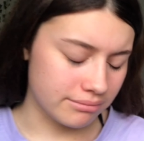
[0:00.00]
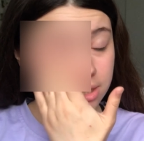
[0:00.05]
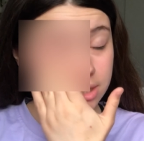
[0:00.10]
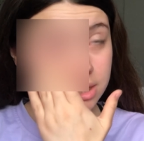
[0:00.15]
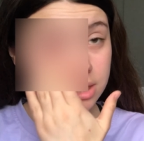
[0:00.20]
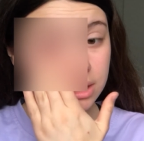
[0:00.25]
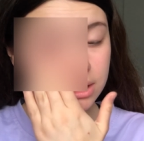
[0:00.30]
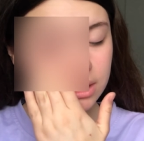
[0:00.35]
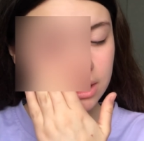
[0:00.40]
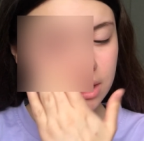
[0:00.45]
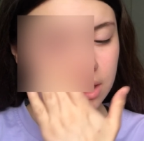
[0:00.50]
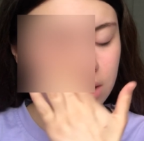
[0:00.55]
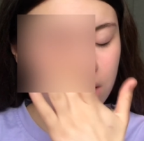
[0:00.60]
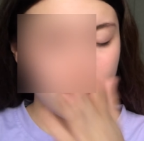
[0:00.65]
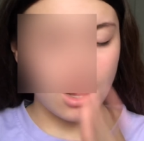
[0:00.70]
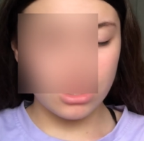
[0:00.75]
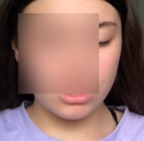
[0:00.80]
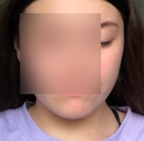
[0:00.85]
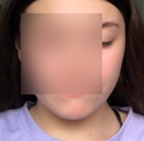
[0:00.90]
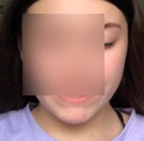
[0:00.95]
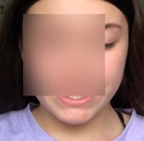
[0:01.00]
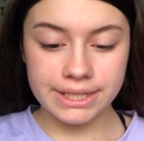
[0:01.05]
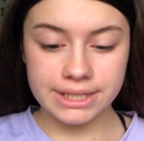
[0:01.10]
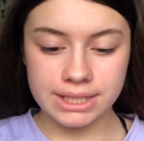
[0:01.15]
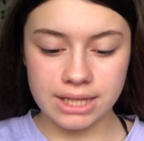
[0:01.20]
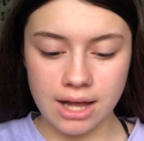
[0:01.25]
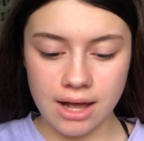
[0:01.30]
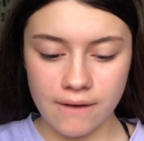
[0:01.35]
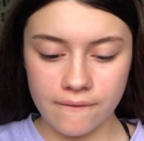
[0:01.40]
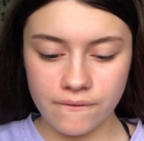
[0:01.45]
Just deleted all of that
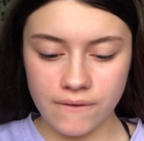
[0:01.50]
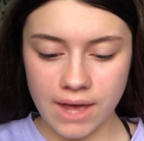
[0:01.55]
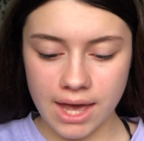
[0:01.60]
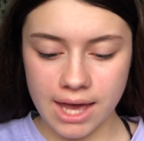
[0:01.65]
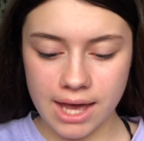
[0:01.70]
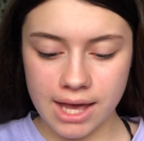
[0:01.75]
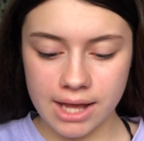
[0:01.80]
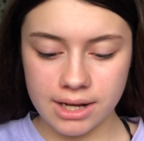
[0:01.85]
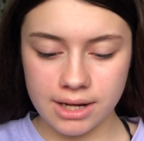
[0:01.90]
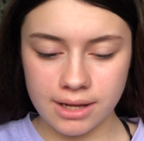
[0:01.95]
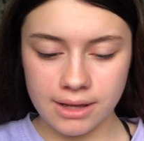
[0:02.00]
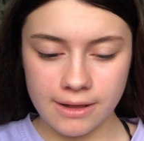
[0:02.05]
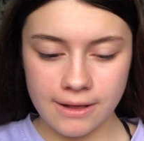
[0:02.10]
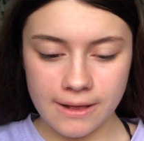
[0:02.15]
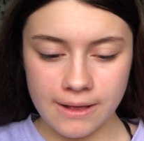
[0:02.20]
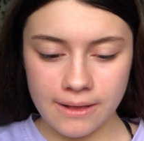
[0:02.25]
stuff, and